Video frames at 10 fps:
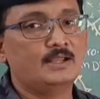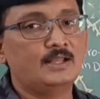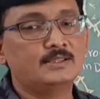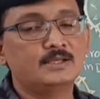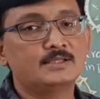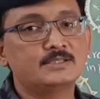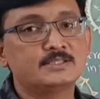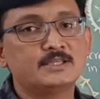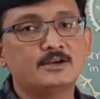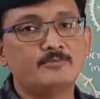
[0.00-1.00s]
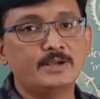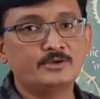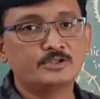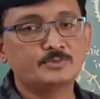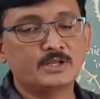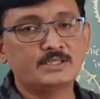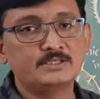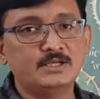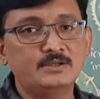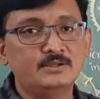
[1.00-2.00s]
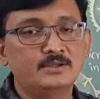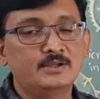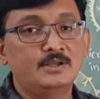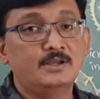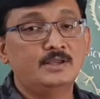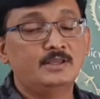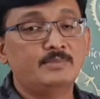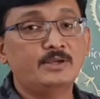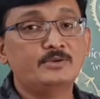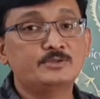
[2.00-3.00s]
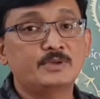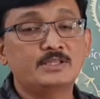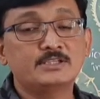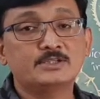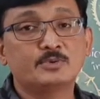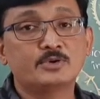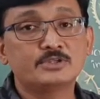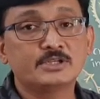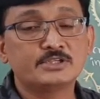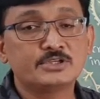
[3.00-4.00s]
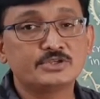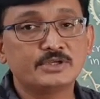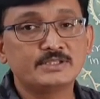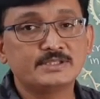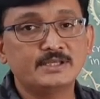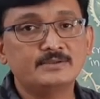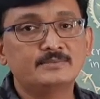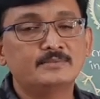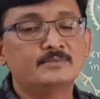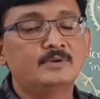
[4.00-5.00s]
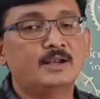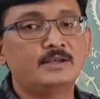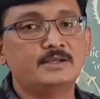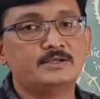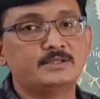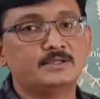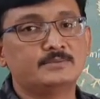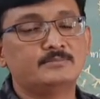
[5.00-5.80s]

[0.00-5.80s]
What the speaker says: Anther consisting of microsporangia. In microsporangia, sporogenous tissue is there, and it